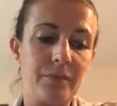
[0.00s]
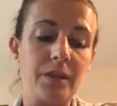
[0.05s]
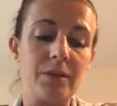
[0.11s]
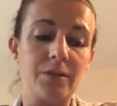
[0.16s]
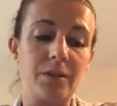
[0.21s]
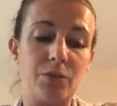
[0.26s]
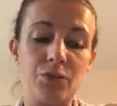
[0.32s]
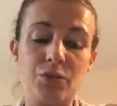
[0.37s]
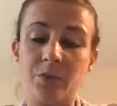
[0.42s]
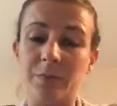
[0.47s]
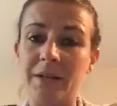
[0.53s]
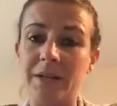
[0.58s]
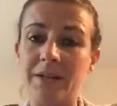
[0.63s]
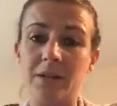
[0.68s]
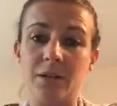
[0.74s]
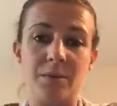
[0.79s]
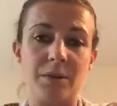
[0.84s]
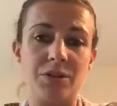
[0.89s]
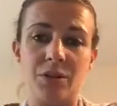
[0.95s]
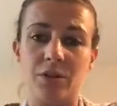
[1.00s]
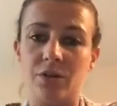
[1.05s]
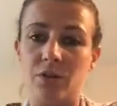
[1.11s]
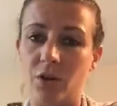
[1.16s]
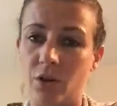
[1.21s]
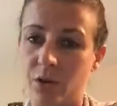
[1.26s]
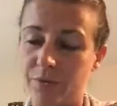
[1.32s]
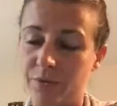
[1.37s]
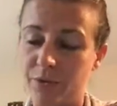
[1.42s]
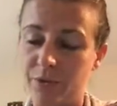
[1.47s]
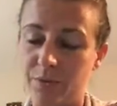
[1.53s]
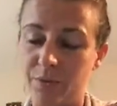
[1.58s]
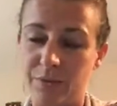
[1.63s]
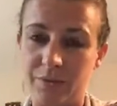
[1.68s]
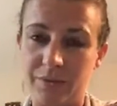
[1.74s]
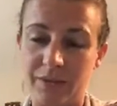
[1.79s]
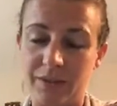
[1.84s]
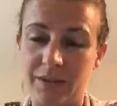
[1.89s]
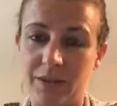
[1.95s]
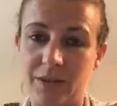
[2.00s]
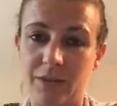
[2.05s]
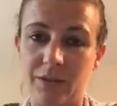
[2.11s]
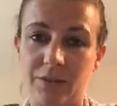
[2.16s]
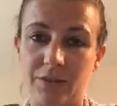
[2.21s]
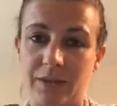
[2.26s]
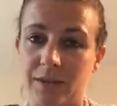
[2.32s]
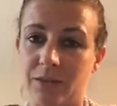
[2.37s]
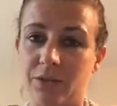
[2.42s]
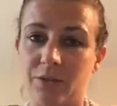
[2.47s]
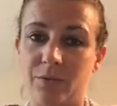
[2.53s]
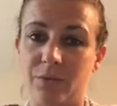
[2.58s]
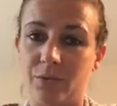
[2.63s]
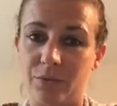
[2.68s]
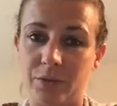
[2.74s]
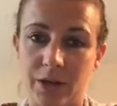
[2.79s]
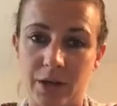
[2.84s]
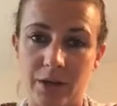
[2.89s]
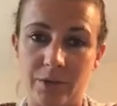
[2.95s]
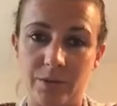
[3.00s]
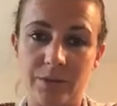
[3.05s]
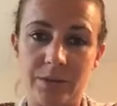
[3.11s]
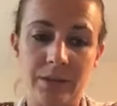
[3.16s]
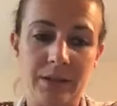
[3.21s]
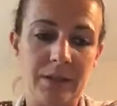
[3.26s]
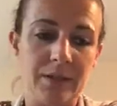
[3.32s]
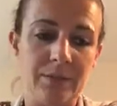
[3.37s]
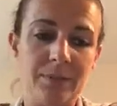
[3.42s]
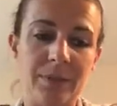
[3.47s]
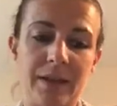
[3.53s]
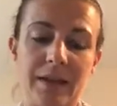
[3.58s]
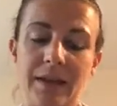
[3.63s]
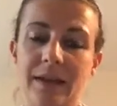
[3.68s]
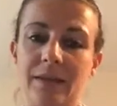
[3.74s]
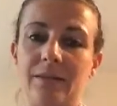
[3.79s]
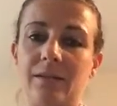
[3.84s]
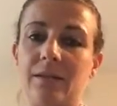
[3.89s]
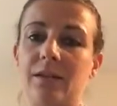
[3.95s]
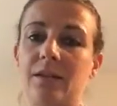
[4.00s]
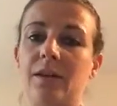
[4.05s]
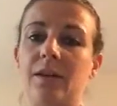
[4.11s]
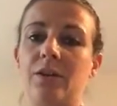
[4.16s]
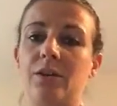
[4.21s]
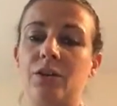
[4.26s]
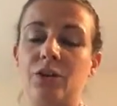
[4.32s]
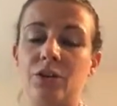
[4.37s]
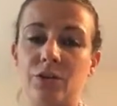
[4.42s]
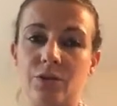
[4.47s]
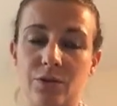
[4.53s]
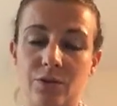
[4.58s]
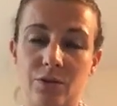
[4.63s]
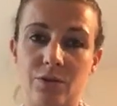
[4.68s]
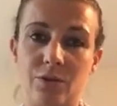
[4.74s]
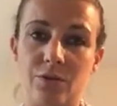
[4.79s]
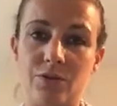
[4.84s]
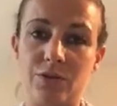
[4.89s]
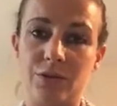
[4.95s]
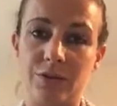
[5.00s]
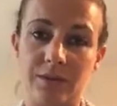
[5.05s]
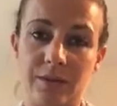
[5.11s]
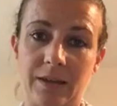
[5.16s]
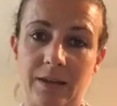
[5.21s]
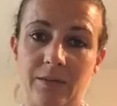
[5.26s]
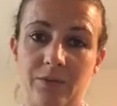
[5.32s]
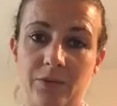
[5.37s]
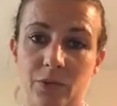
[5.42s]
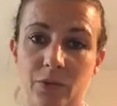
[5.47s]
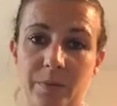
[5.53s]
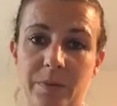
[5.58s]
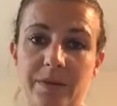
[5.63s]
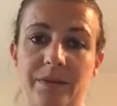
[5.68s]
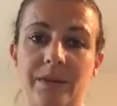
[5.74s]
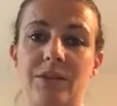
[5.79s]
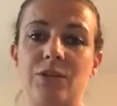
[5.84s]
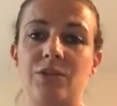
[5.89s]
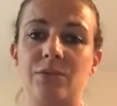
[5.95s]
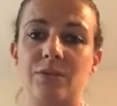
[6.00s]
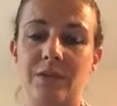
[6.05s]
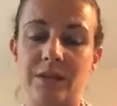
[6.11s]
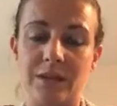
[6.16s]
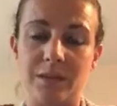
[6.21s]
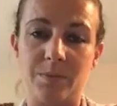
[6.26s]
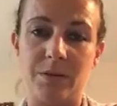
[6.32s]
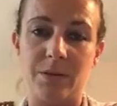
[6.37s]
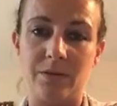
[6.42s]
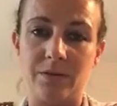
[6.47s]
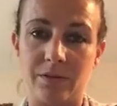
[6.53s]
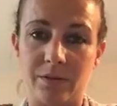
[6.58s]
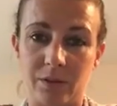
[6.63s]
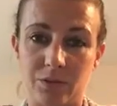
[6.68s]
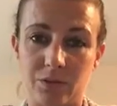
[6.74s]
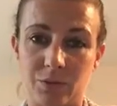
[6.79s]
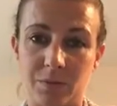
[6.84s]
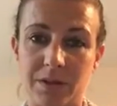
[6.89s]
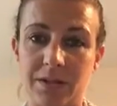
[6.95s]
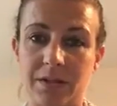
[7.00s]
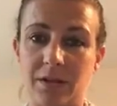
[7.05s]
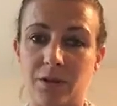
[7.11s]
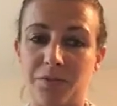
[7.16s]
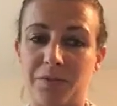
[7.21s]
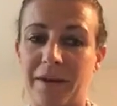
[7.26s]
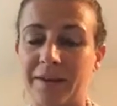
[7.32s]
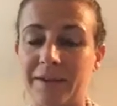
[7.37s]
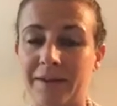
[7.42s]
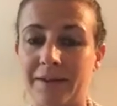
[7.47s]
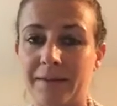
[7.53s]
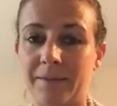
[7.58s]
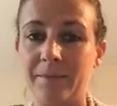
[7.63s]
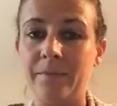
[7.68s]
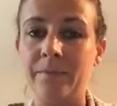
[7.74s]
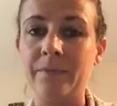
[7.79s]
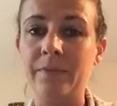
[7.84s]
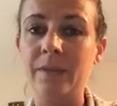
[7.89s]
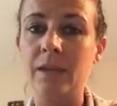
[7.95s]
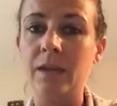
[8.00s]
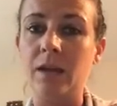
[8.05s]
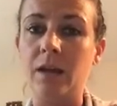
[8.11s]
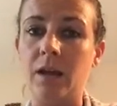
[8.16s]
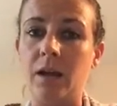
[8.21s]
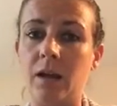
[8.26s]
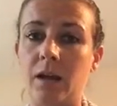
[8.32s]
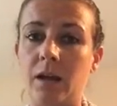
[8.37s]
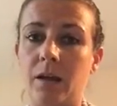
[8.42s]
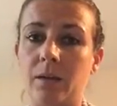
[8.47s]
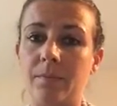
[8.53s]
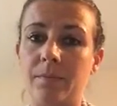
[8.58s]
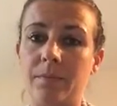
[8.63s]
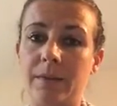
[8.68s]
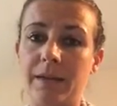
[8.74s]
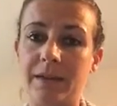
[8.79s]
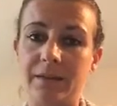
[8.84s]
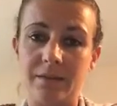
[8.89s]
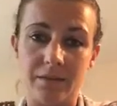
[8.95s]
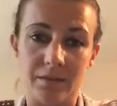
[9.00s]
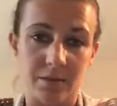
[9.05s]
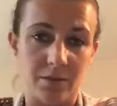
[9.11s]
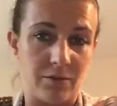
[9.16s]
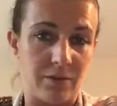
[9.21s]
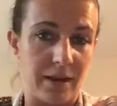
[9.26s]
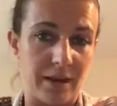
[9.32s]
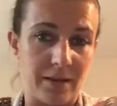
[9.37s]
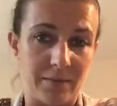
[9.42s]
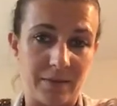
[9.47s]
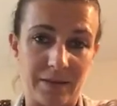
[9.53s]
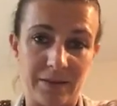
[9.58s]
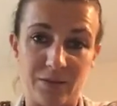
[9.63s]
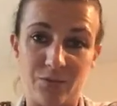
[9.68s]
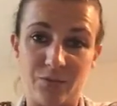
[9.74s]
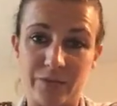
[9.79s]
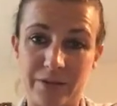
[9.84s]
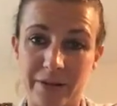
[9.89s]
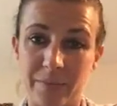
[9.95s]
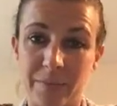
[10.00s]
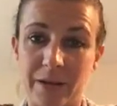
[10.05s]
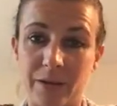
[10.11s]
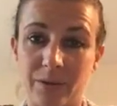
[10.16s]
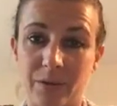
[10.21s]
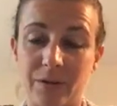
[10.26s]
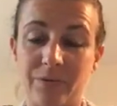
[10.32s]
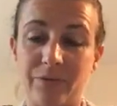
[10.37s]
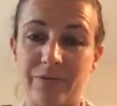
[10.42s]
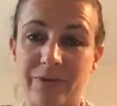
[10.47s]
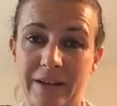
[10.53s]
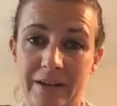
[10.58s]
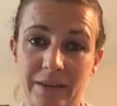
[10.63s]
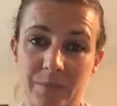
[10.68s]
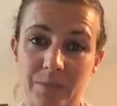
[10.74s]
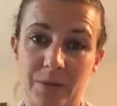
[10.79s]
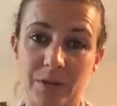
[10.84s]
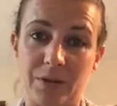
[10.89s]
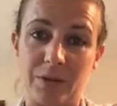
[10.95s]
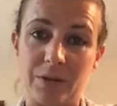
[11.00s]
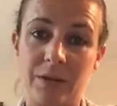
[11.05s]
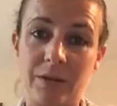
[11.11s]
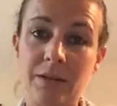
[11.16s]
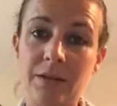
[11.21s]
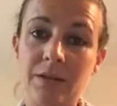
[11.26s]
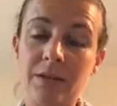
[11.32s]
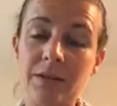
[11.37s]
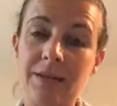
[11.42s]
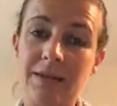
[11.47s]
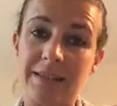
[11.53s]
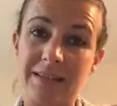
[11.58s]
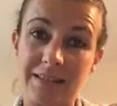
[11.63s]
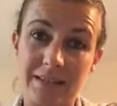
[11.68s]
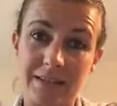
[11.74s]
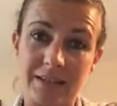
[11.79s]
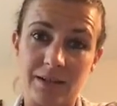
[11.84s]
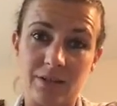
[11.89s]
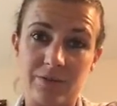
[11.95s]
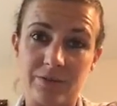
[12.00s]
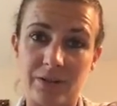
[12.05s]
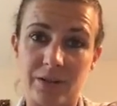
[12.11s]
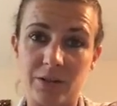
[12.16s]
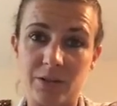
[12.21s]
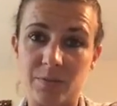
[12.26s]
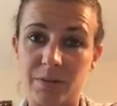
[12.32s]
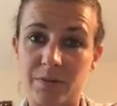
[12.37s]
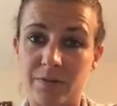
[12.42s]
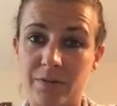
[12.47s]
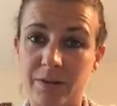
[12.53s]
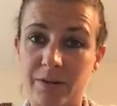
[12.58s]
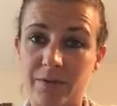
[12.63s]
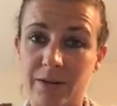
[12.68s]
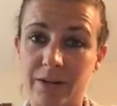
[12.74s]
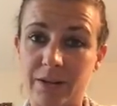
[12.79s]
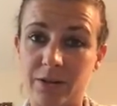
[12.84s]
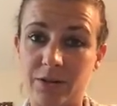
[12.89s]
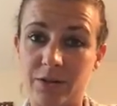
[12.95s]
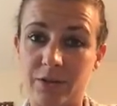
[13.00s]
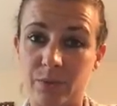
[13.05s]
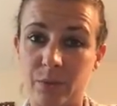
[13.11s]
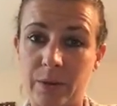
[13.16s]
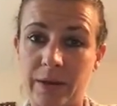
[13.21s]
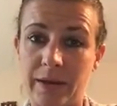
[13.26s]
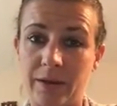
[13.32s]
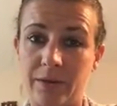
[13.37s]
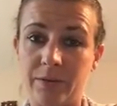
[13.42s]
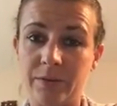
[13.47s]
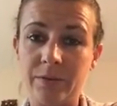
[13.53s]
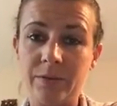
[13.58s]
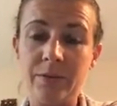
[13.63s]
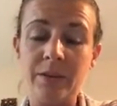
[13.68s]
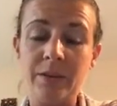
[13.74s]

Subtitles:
Social media, which a lot of you obviously use and you all know, it's a huge thing for your business. You need to be using social media correctly. Instagram is a really big one. Facebook, LinkedIn I found to be really, really good as well.